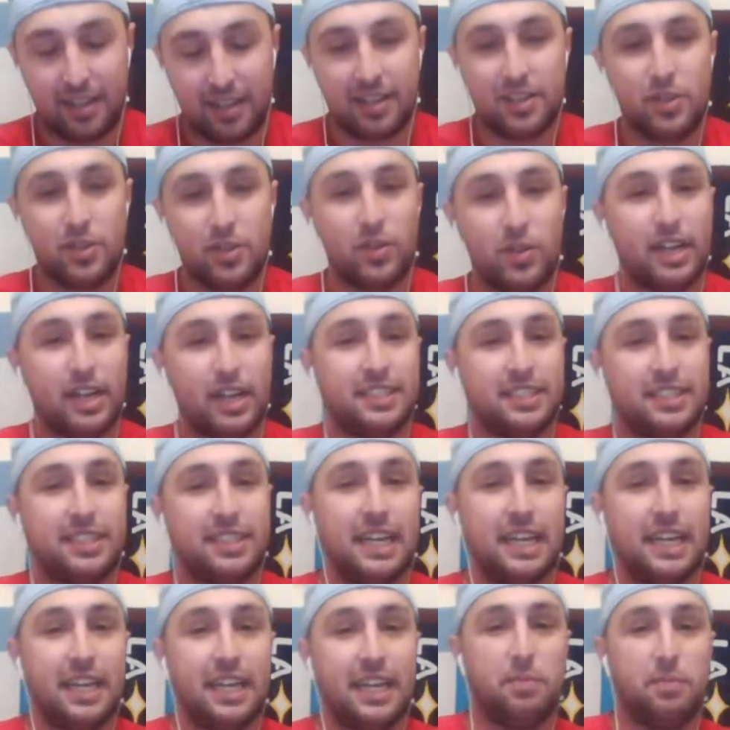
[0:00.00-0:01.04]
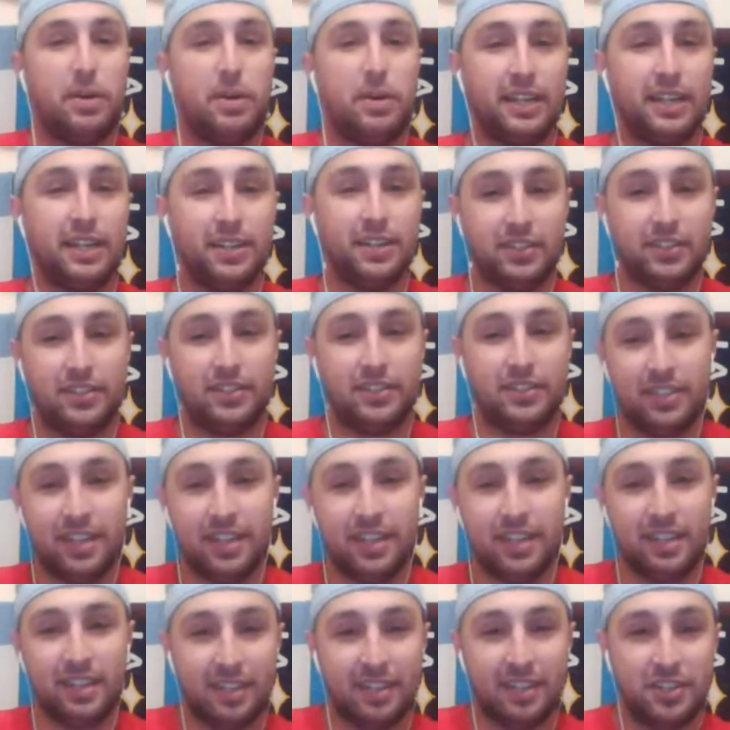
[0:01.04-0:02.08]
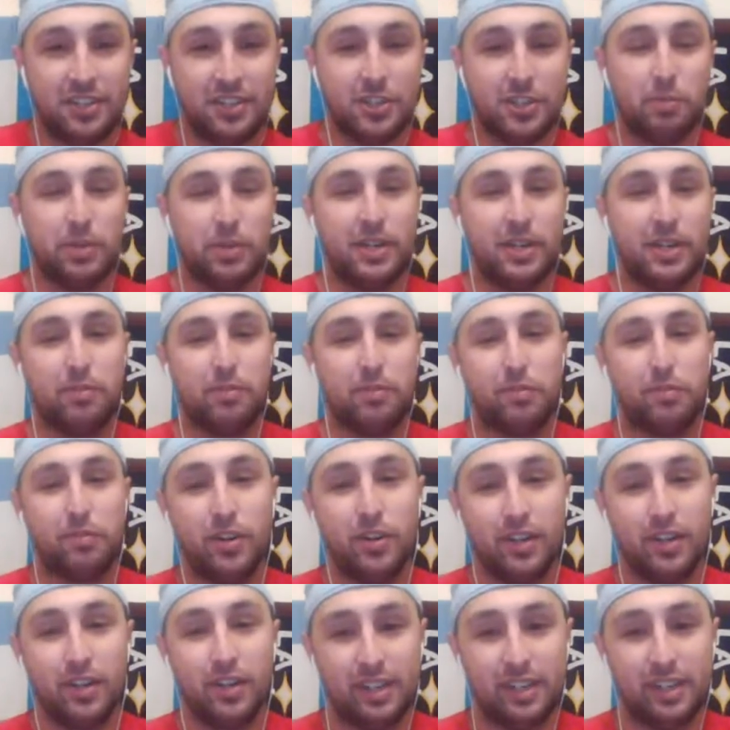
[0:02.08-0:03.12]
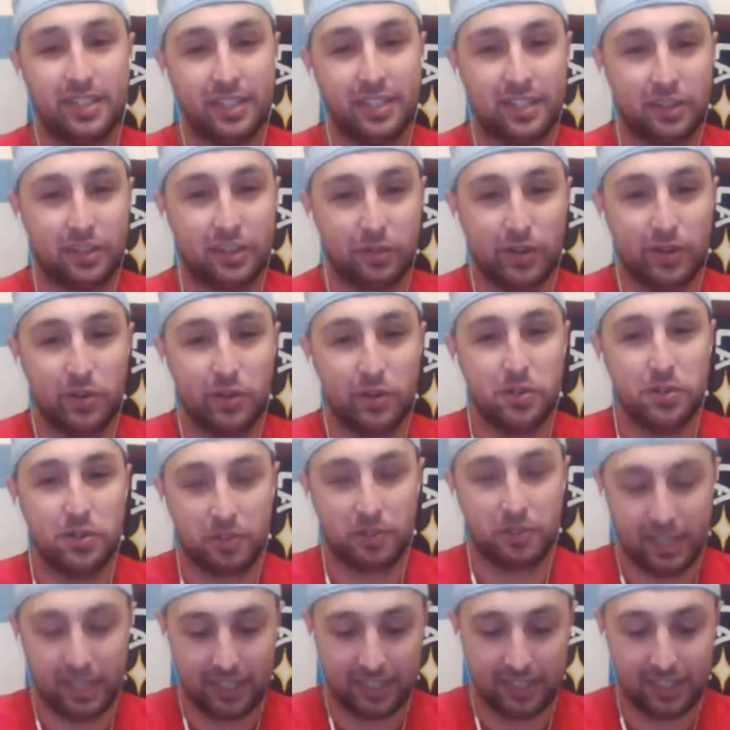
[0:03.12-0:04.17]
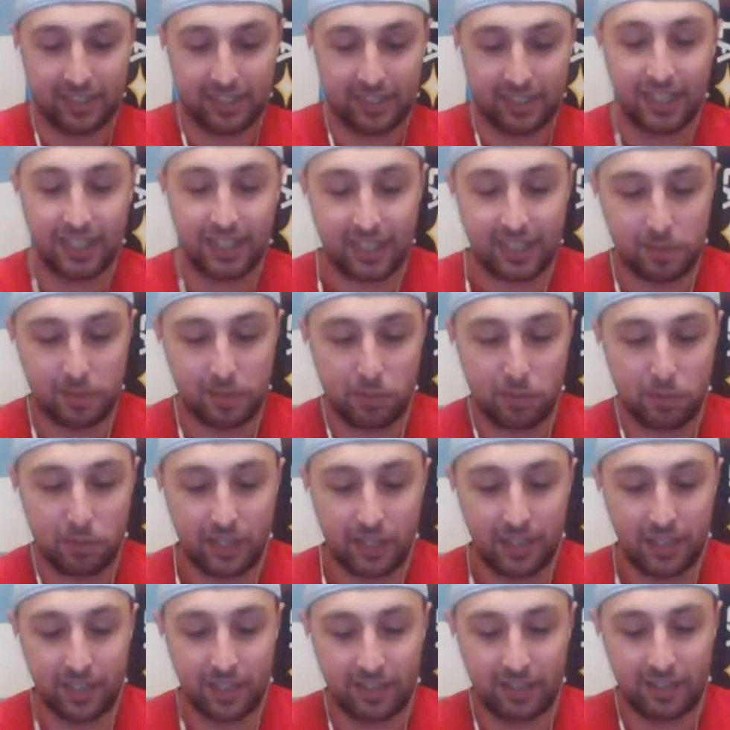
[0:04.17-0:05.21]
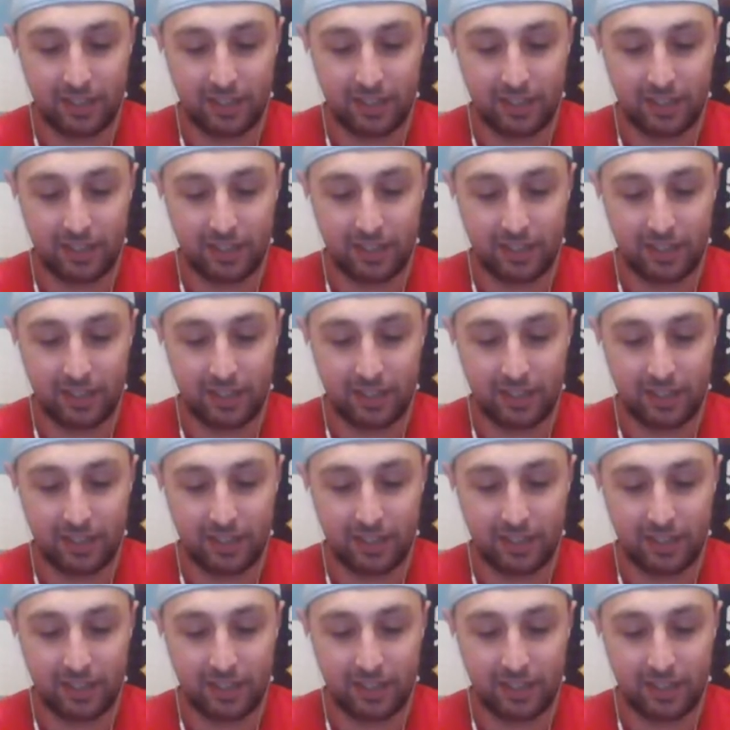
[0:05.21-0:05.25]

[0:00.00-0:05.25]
Do you guys see anybody else jumping up for it? Is it a 3-horse race at this point?